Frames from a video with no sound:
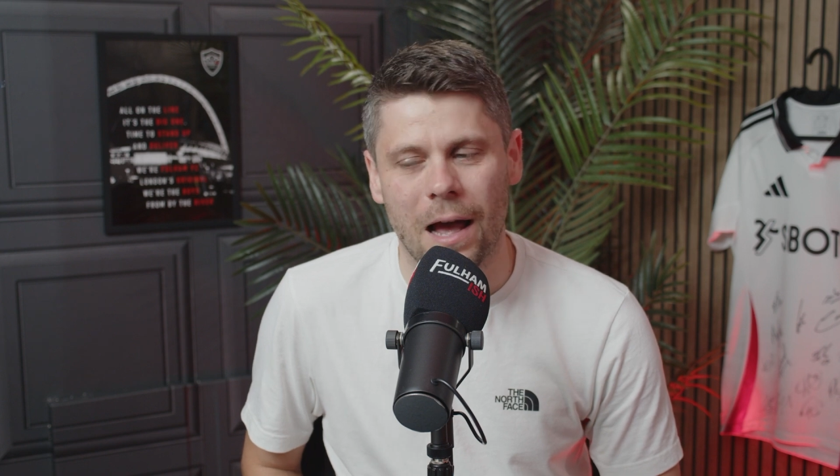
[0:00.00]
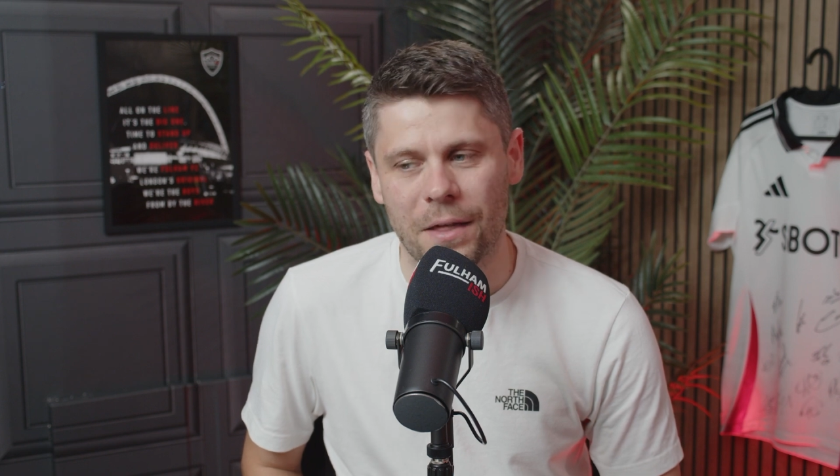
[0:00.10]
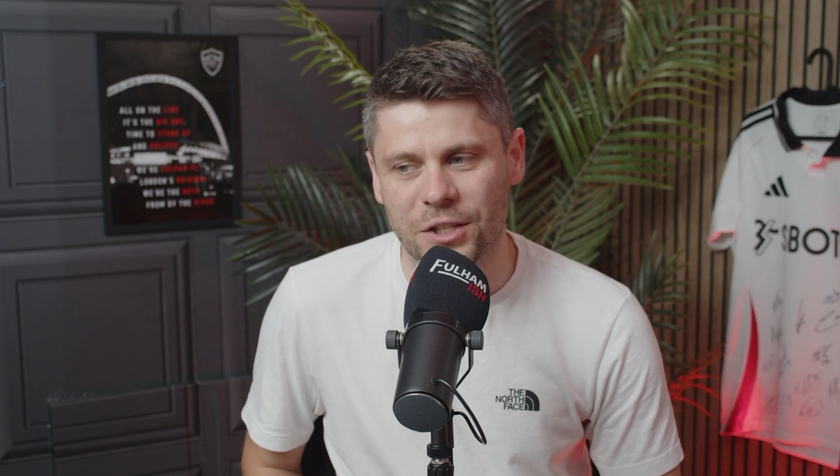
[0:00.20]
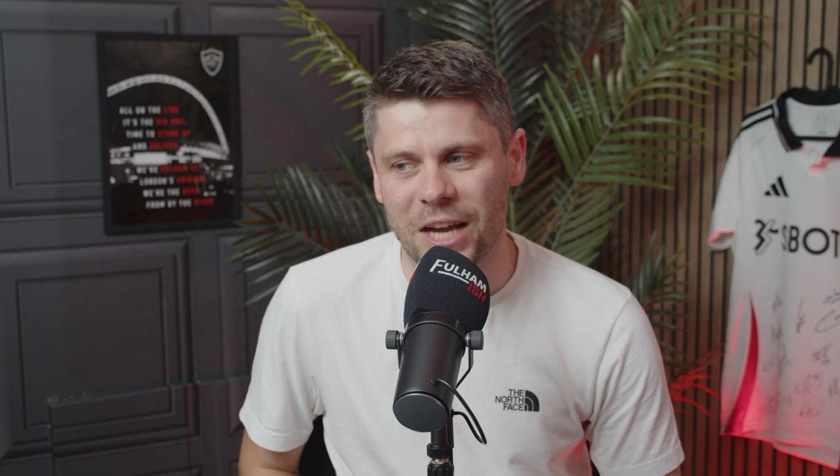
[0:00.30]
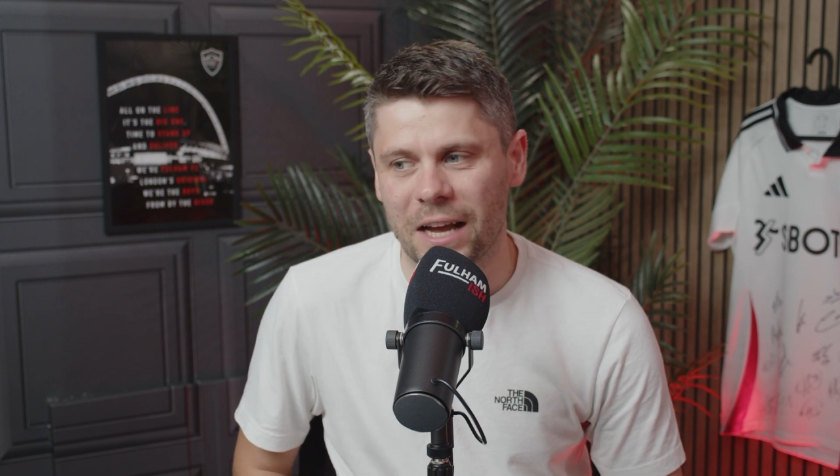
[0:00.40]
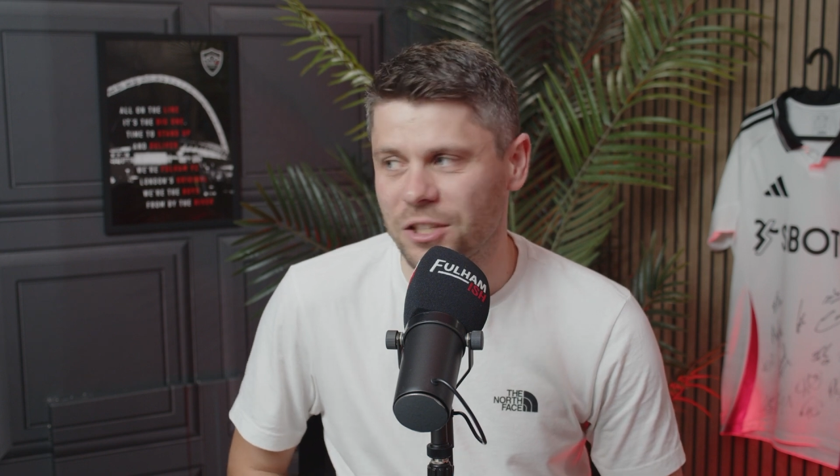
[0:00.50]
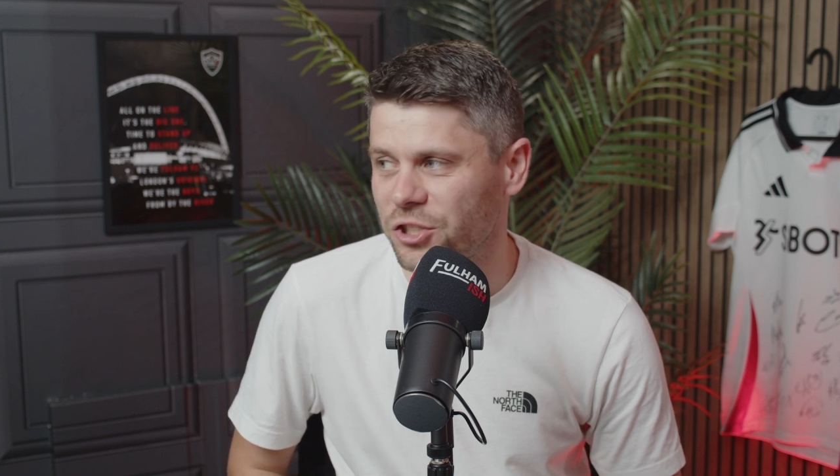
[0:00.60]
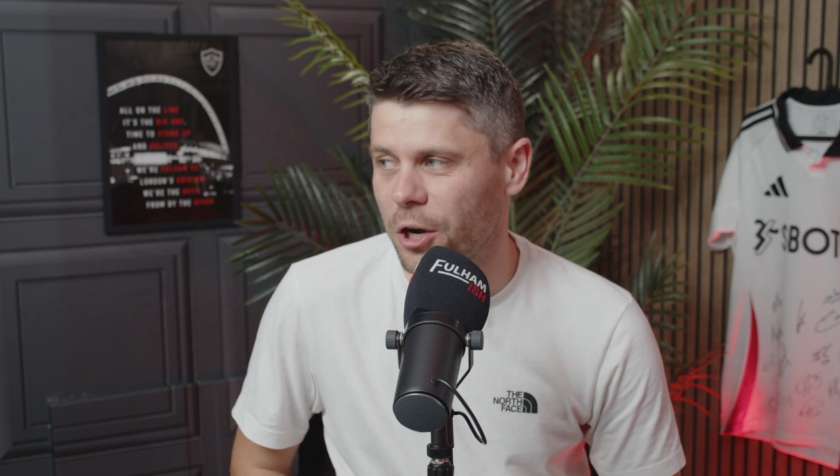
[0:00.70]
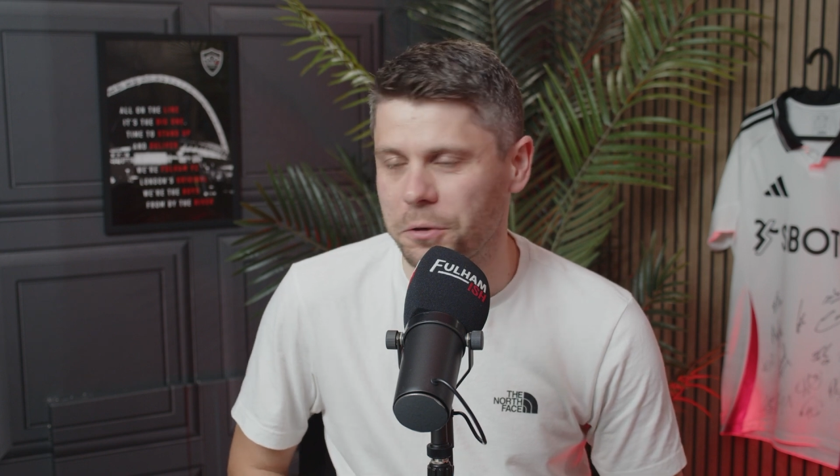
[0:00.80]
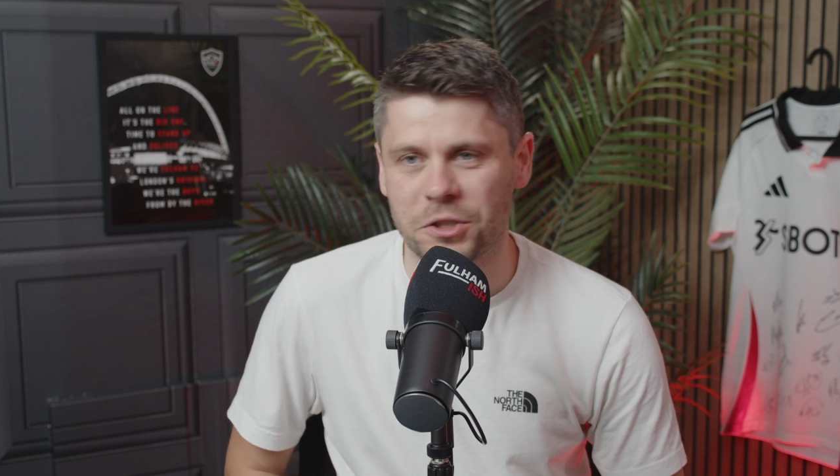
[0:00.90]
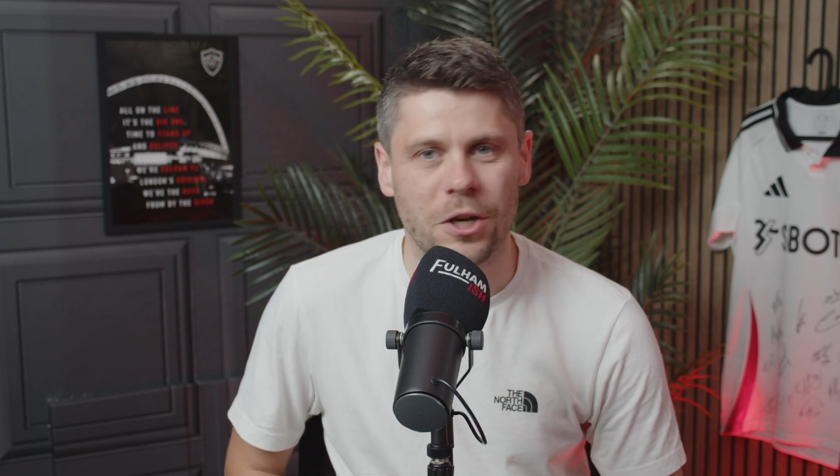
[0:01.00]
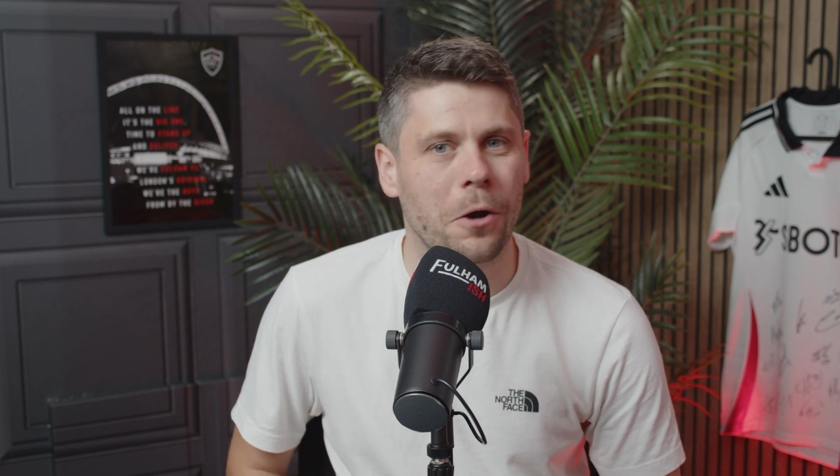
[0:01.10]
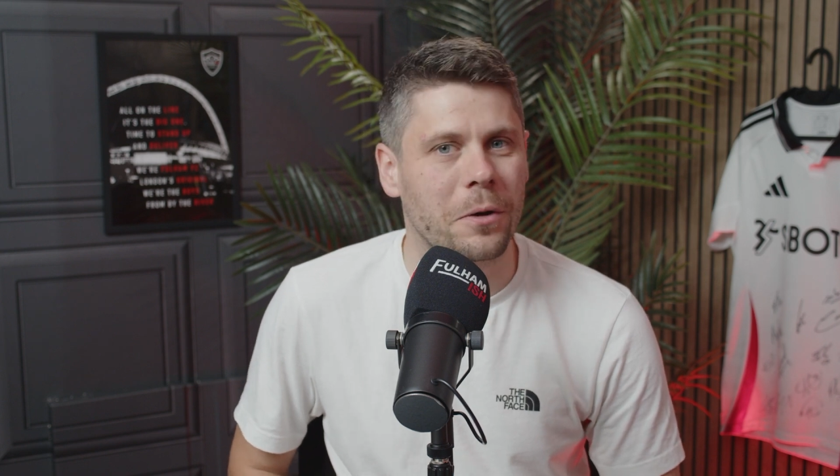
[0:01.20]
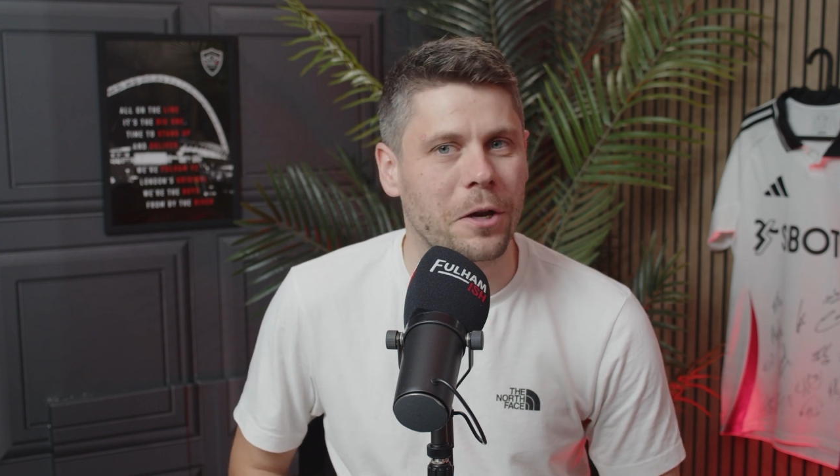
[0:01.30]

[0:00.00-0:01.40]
The Jack and Joe show